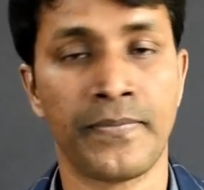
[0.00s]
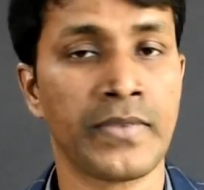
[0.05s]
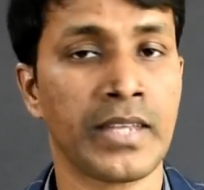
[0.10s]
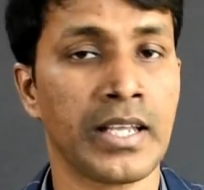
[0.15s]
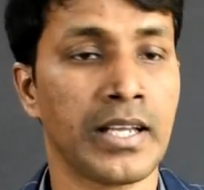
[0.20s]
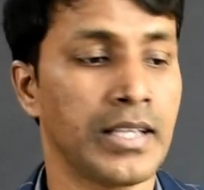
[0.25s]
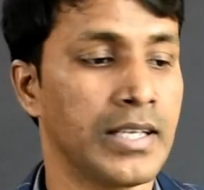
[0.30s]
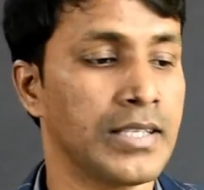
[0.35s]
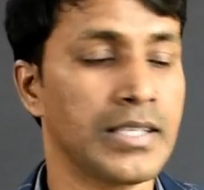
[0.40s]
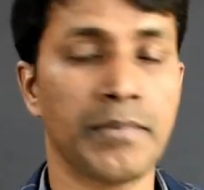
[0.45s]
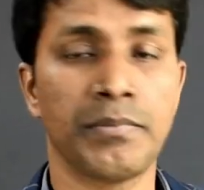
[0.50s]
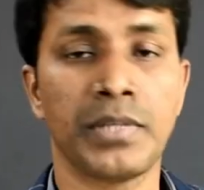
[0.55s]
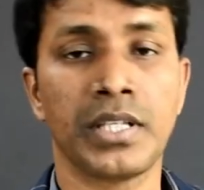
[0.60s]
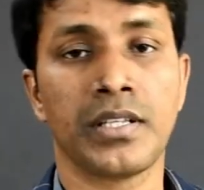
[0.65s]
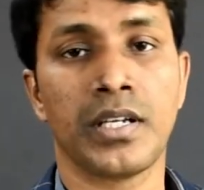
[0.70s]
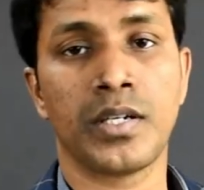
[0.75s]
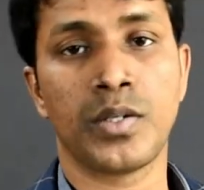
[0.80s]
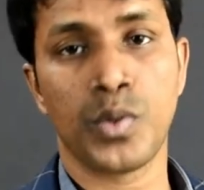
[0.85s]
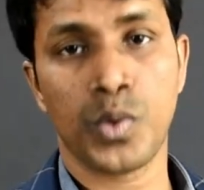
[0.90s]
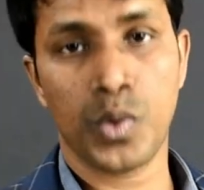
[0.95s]
There's something
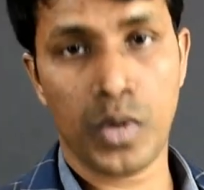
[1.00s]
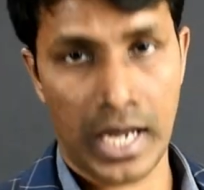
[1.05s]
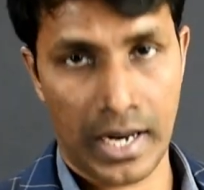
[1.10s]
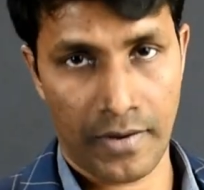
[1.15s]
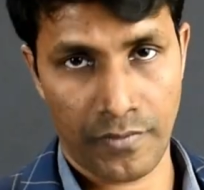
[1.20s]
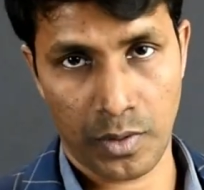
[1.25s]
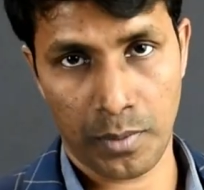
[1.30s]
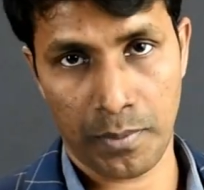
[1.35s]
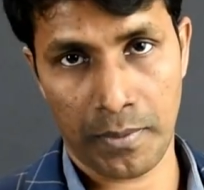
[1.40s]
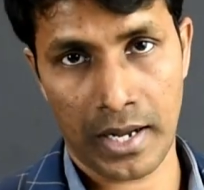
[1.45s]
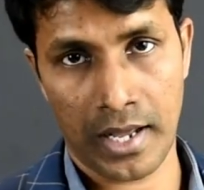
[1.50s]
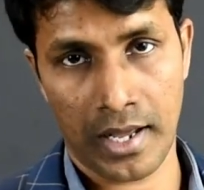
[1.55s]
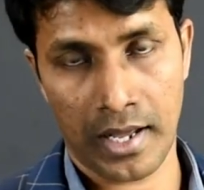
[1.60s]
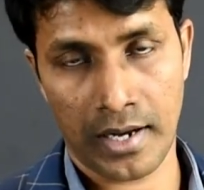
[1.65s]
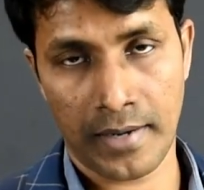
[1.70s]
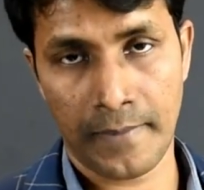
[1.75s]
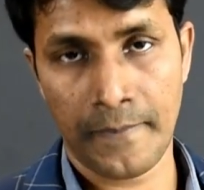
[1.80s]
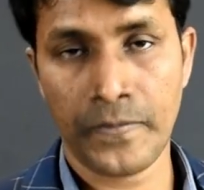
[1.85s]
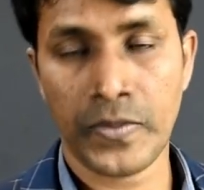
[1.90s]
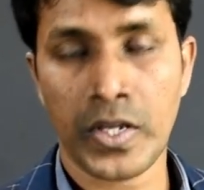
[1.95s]
that you have to plan
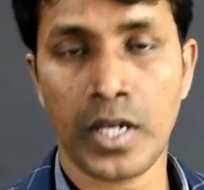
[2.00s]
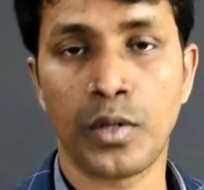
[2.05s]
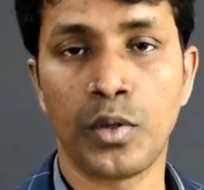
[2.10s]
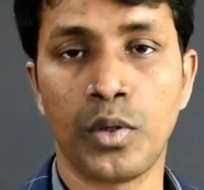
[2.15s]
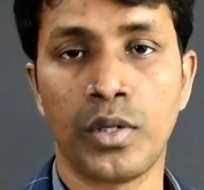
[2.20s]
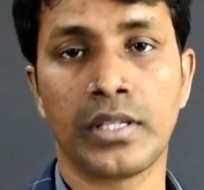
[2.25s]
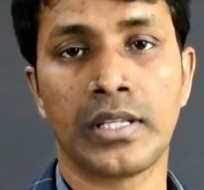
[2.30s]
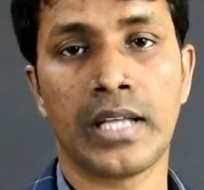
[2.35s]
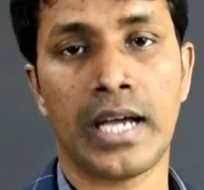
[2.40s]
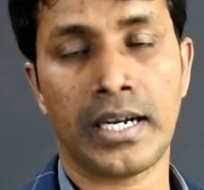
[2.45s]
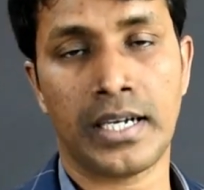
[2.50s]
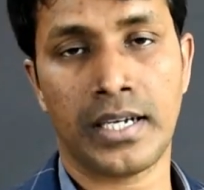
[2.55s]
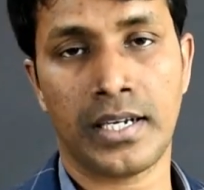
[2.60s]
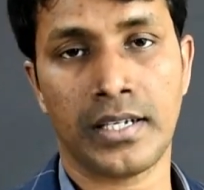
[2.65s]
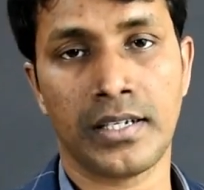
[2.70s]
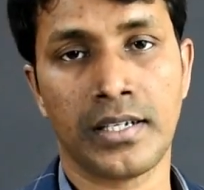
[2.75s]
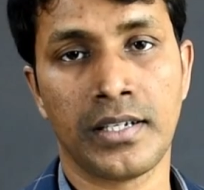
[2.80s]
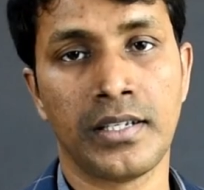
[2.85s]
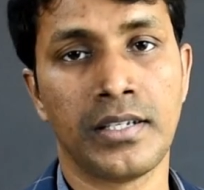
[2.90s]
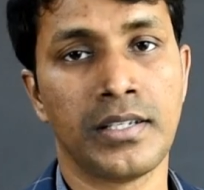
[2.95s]
during that
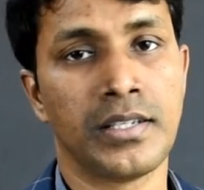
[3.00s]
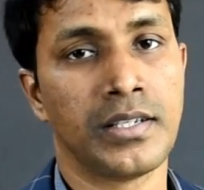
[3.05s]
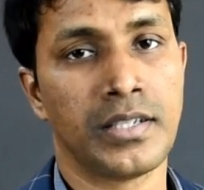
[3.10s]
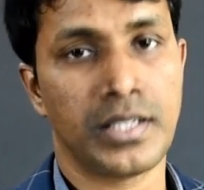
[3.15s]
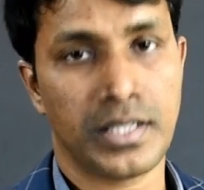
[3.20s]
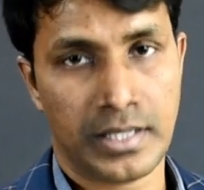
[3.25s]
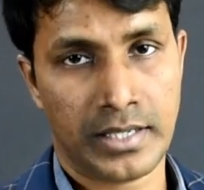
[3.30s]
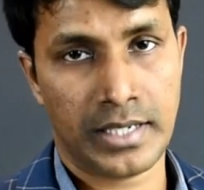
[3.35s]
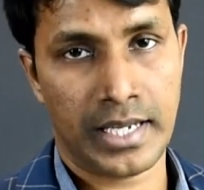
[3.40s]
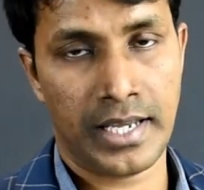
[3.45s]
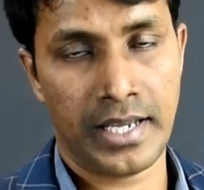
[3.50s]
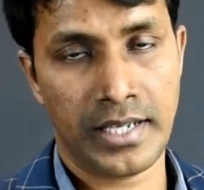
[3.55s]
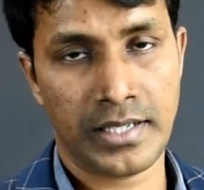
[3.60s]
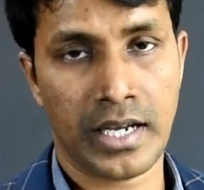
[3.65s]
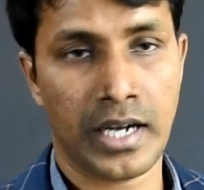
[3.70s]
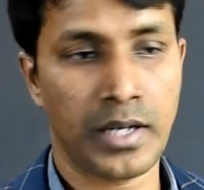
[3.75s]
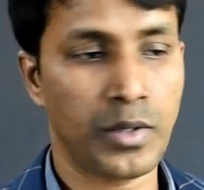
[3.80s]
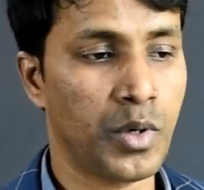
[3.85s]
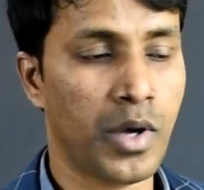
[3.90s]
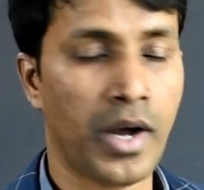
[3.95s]
stage, and
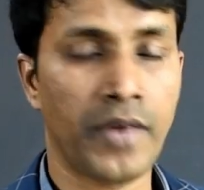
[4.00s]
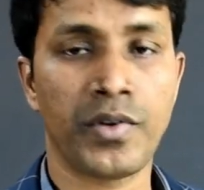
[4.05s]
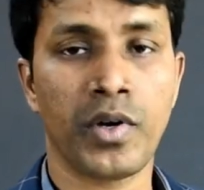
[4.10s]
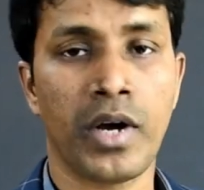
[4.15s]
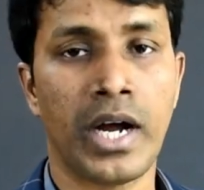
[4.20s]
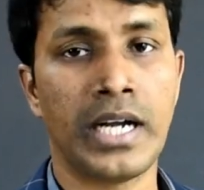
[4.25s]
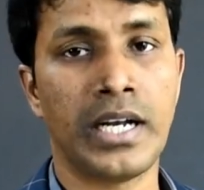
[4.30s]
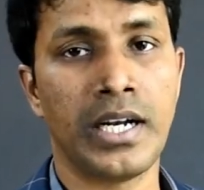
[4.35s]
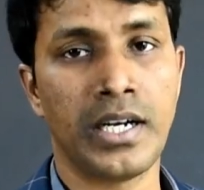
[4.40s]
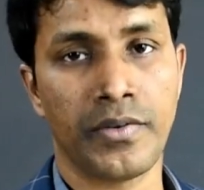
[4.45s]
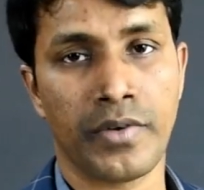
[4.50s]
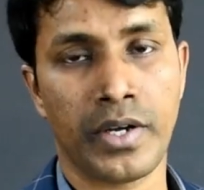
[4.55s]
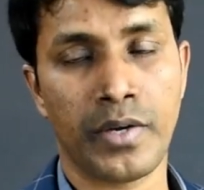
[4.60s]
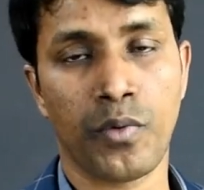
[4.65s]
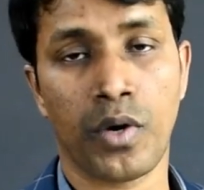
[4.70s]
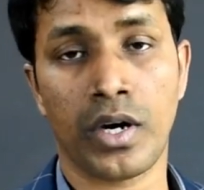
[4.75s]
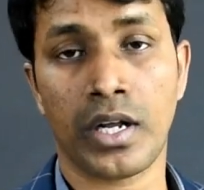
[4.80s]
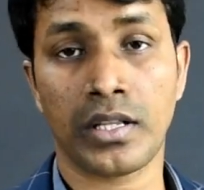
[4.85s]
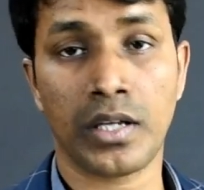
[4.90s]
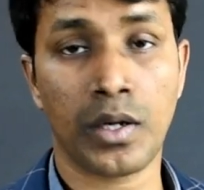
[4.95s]
you have to identify what
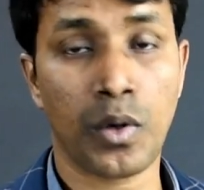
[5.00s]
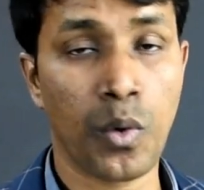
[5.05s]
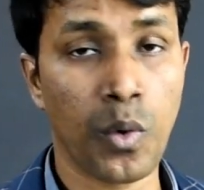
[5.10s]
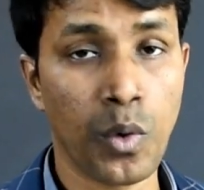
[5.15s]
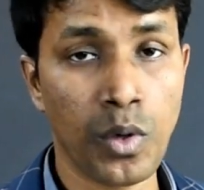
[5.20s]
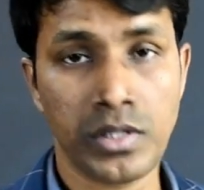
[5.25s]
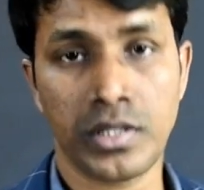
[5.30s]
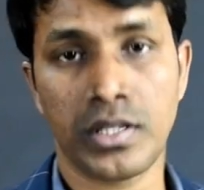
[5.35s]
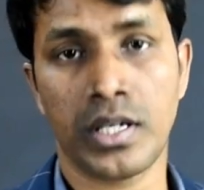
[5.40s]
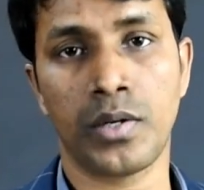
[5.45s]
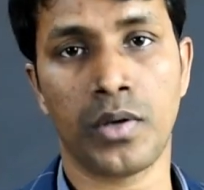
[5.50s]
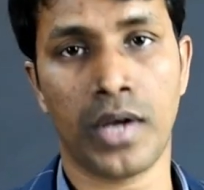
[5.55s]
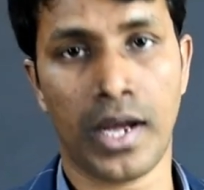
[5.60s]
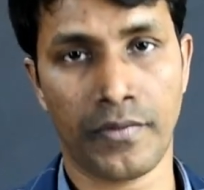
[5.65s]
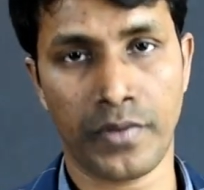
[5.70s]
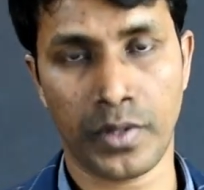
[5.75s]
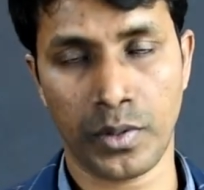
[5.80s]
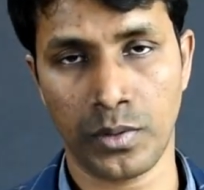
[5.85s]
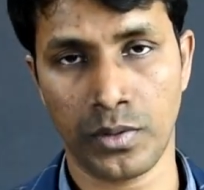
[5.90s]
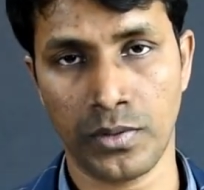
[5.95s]
are the goals that you have
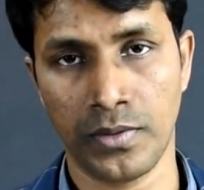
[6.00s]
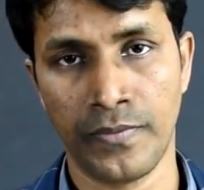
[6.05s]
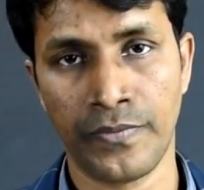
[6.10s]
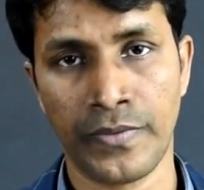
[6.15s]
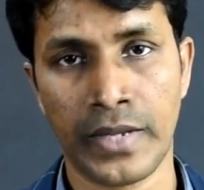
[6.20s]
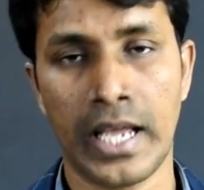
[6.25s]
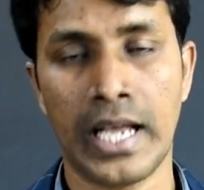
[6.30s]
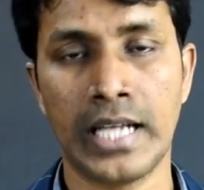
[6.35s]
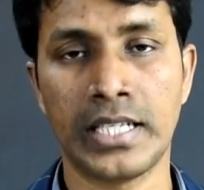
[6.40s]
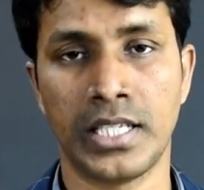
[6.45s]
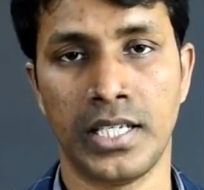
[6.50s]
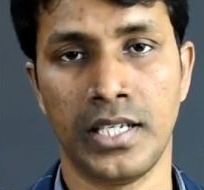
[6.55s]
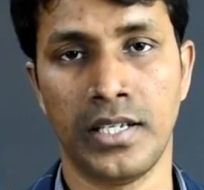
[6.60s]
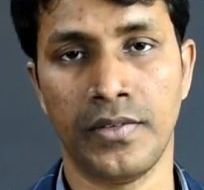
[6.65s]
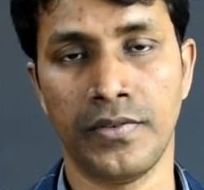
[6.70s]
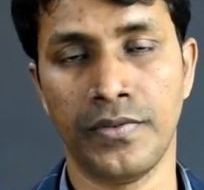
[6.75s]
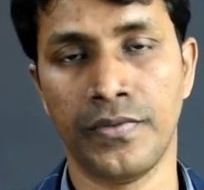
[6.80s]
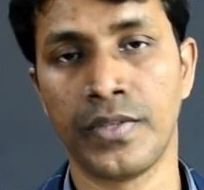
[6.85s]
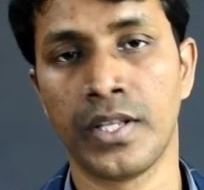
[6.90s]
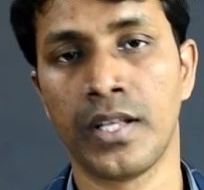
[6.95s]
to achieve
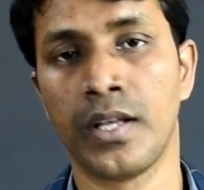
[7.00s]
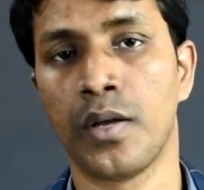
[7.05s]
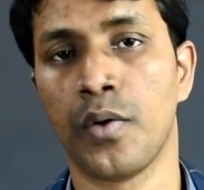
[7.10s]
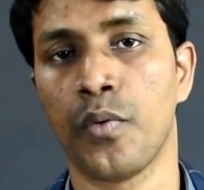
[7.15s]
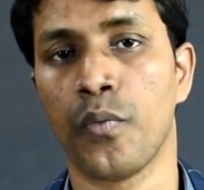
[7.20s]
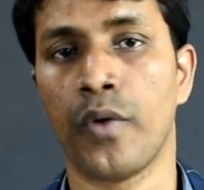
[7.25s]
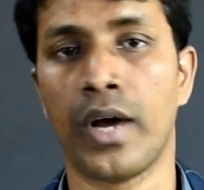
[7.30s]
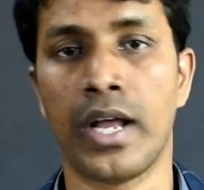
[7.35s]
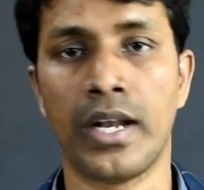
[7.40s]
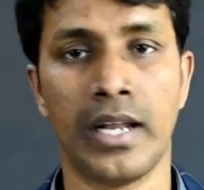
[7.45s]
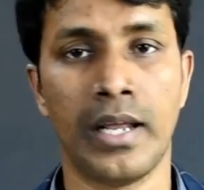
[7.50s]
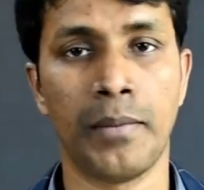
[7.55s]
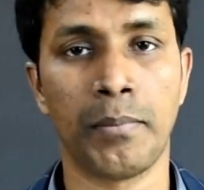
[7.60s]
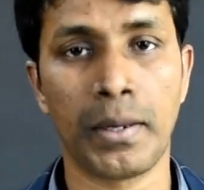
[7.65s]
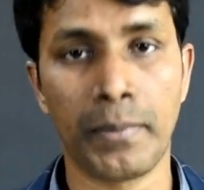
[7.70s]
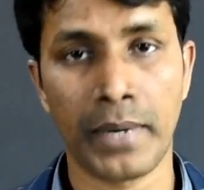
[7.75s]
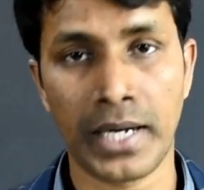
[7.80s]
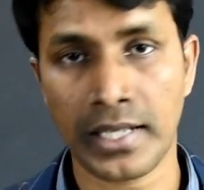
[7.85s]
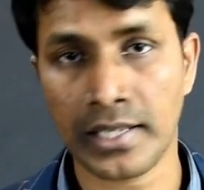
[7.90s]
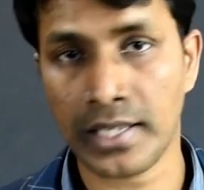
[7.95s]
while
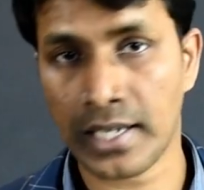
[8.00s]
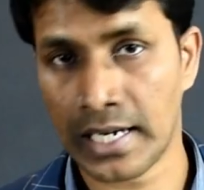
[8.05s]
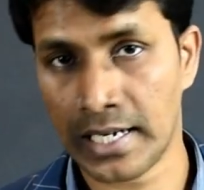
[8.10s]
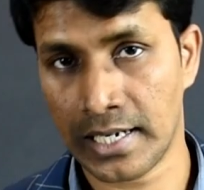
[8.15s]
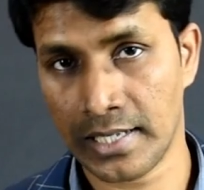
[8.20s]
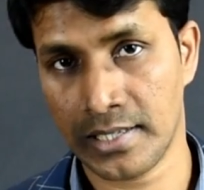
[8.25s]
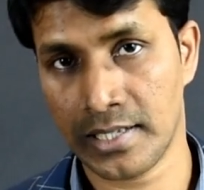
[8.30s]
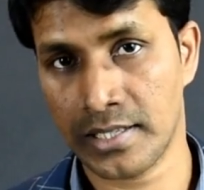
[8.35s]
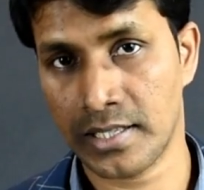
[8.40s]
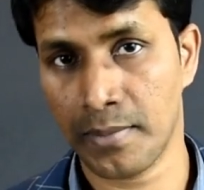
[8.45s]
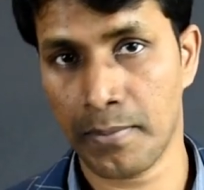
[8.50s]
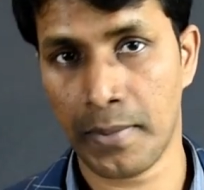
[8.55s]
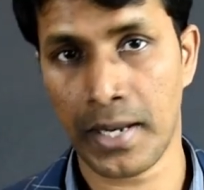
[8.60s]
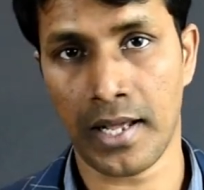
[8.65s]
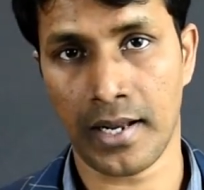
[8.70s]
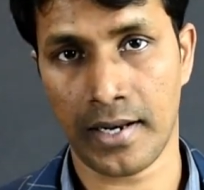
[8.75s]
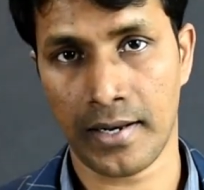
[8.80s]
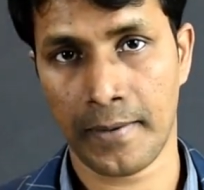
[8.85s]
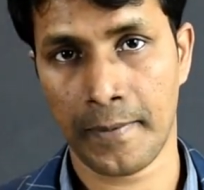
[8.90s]
implementing the contingency plan.